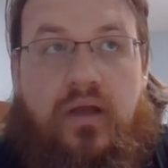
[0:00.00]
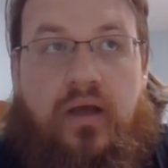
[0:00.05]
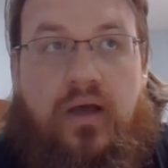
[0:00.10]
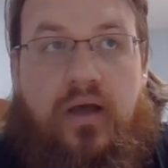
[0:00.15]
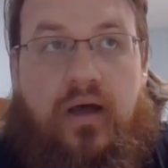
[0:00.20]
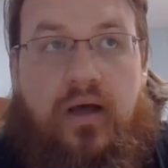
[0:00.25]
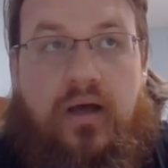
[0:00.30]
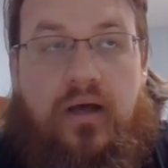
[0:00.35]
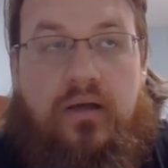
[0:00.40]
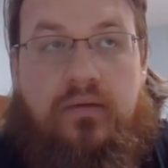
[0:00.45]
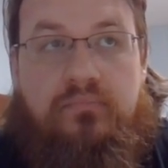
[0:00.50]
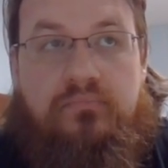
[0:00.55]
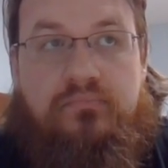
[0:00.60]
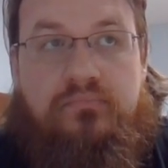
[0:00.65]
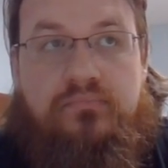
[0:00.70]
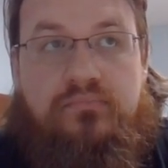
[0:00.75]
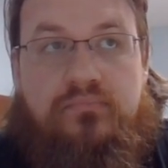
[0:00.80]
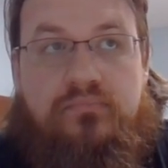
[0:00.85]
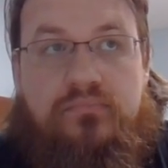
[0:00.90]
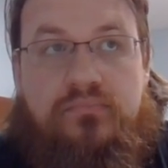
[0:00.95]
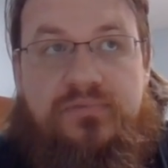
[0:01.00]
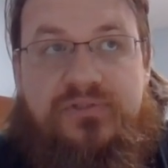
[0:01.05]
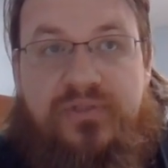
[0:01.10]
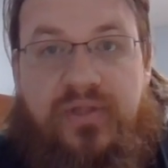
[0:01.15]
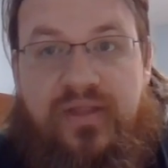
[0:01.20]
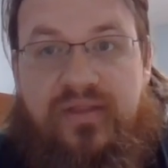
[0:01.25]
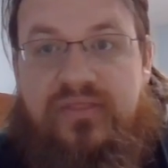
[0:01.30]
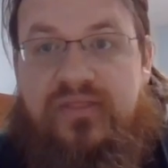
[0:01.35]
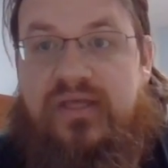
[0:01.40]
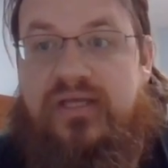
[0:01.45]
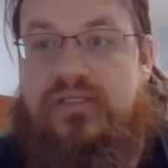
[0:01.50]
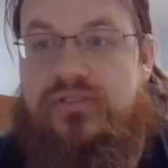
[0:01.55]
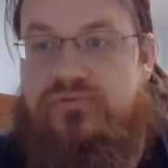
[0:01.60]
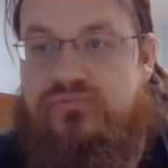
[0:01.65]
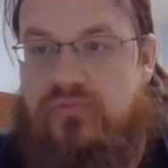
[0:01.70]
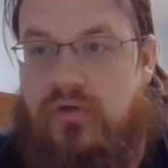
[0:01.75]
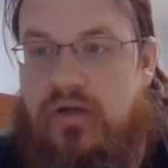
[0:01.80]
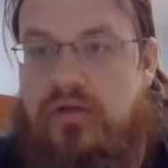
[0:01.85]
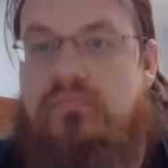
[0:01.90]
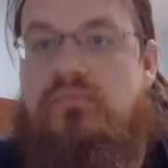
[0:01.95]
Um, so that things
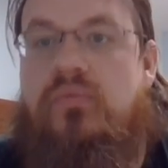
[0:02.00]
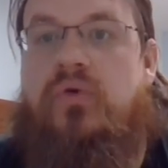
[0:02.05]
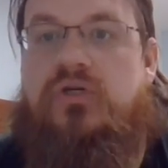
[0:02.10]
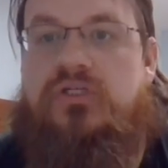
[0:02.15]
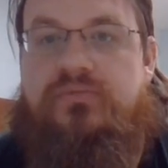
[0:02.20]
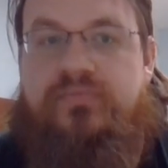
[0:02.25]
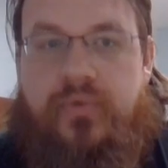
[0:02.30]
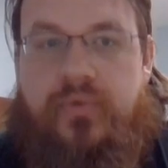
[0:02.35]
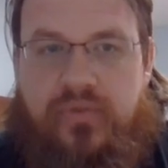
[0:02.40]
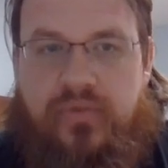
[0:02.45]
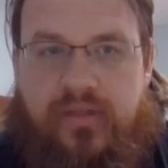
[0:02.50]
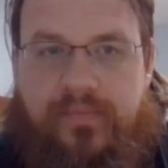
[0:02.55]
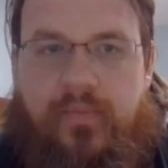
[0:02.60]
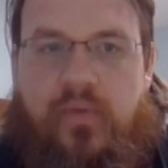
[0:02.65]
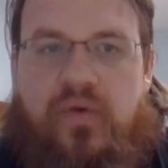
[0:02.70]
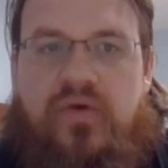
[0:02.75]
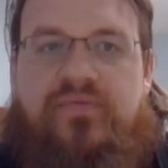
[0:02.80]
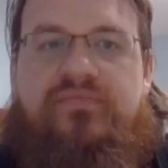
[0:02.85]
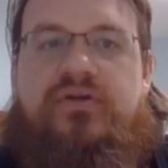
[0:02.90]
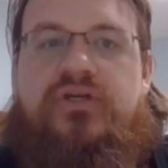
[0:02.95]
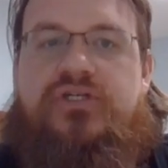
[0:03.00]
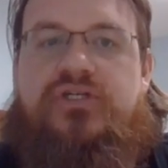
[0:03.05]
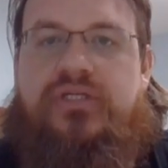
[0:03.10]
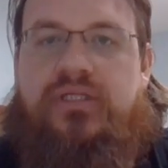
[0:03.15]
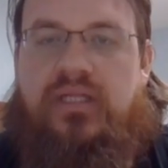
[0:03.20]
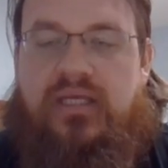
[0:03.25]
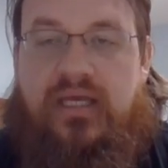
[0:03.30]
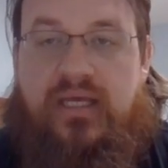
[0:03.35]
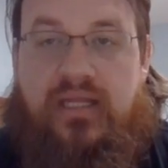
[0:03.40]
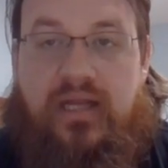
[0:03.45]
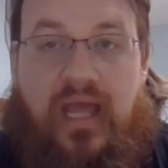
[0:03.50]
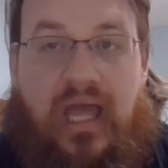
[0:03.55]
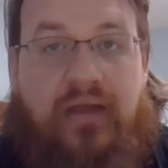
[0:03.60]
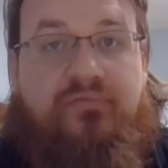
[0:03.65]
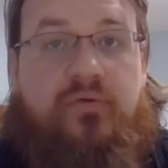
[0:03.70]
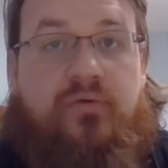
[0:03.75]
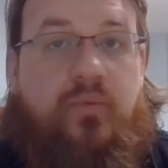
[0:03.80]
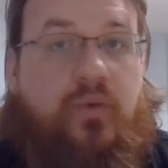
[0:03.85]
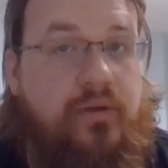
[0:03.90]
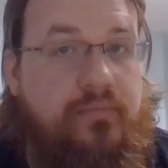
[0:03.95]
run more smoothly, more efficiently, and
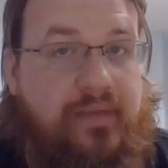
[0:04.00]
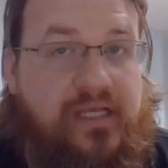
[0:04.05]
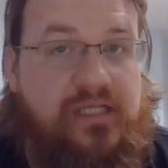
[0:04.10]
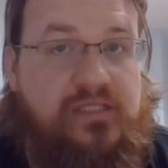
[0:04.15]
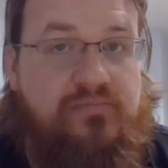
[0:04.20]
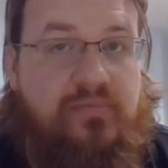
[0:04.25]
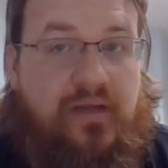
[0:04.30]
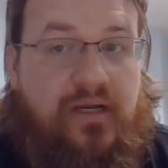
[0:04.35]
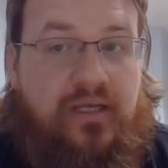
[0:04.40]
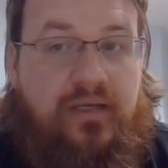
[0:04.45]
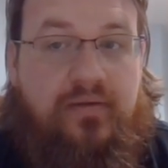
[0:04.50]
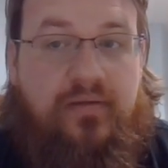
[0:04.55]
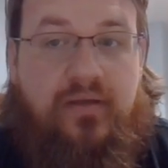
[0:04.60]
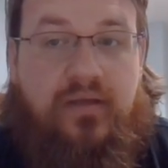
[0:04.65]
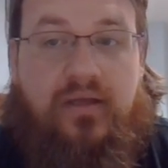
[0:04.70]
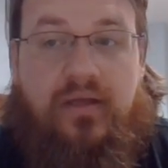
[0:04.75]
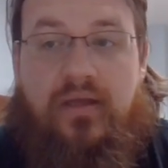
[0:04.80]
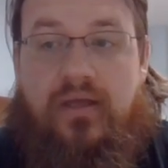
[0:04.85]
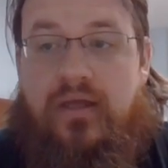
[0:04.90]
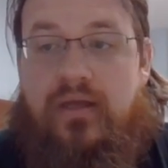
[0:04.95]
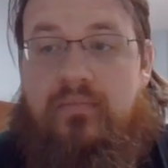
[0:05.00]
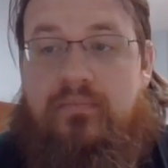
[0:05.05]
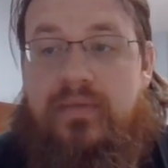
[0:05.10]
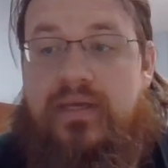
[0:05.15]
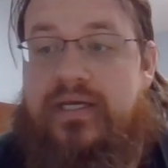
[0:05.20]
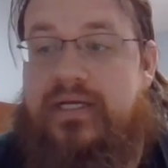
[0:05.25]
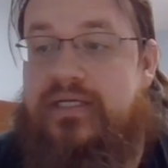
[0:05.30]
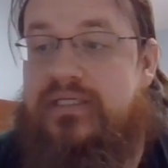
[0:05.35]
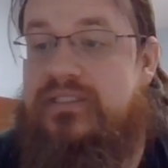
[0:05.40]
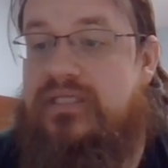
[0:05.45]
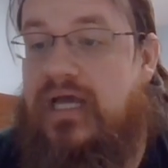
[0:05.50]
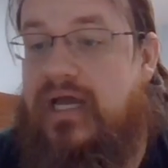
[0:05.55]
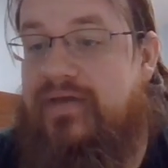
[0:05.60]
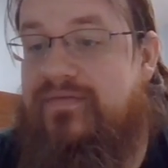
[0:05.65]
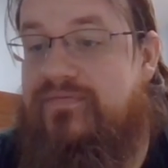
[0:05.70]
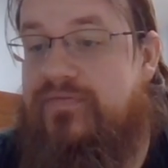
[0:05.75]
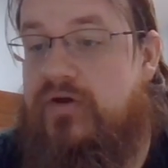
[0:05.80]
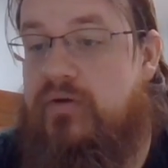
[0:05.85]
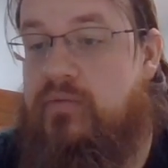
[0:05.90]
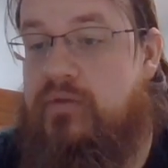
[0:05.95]
everyone makes money. Because I
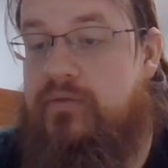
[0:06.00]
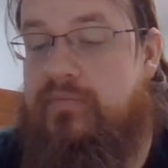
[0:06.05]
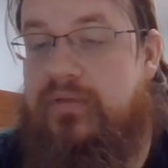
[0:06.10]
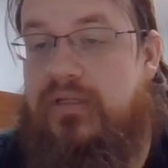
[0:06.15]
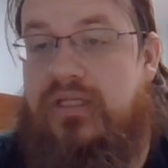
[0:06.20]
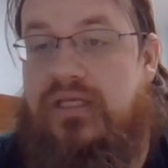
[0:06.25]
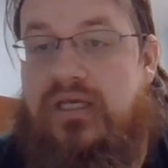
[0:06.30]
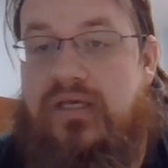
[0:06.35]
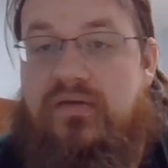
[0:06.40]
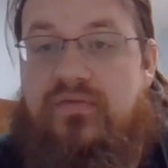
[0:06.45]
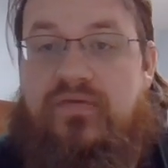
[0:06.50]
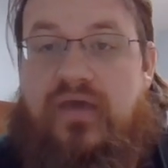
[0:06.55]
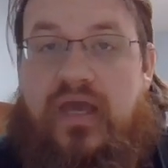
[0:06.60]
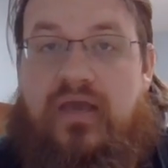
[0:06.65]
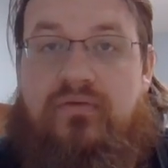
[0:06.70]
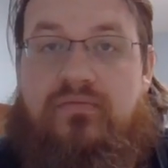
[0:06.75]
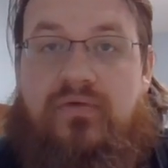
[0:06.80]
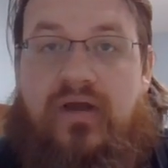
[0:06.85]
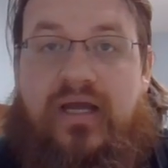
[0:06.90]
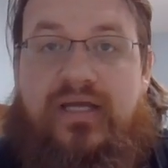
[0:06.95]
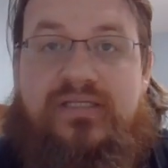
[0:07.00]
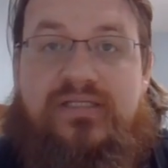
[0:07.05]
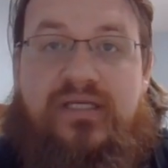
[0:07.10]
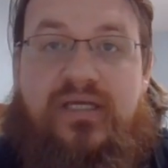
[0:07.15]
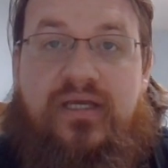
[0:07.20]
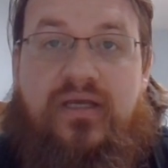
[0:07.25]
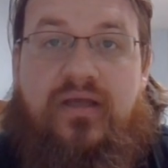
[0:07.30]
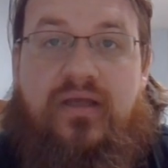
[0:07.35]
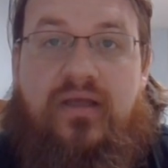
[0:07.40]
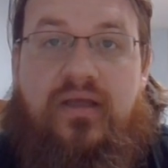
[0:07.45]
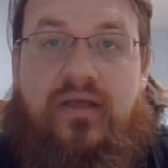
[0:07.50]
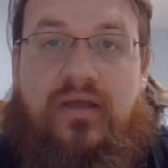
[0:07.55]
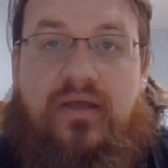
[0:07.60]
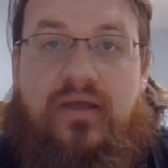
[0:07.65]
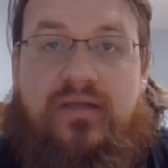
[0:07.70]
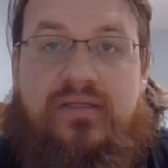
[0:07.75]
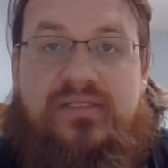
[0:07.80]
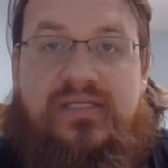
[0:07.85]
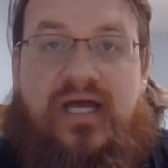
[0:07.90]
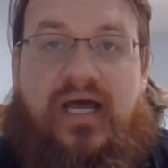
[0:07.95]
firmly believe a rising
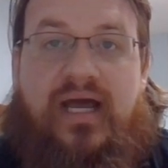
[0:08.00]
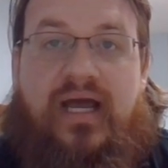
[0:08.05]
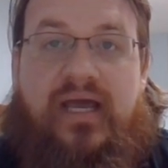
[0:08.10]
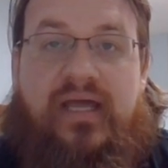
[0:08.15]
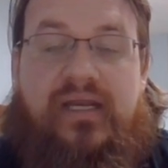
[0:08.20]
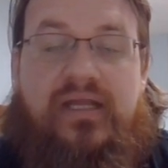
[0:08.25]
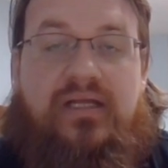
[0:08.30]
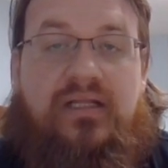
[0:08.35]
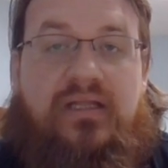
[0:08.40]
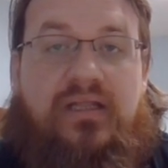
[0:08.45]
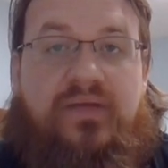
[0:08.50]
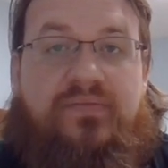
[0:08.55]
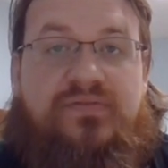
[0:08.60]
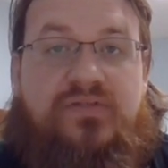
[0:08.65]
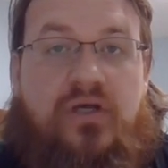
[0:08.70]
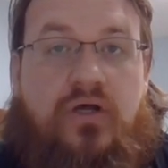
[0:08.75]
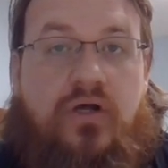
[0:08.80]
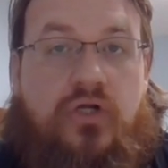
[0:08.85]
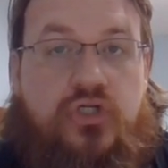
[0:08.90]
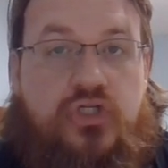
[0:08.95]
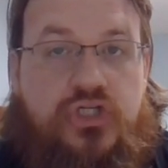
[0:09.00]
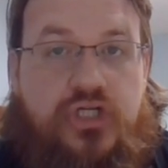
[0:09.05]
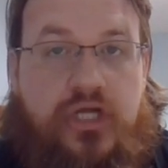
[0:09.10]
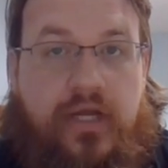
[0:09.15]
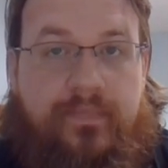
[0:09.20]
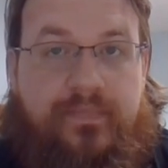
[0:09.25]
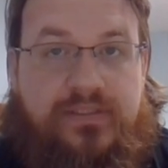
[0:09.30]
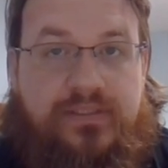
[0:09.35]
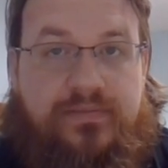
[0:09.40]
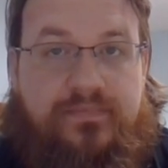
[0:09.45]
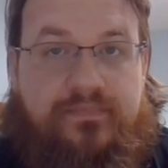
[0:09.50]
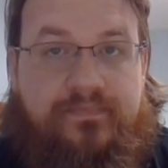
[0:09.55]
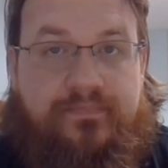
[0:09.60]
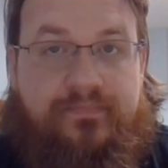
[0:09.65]
tide lifts all ships.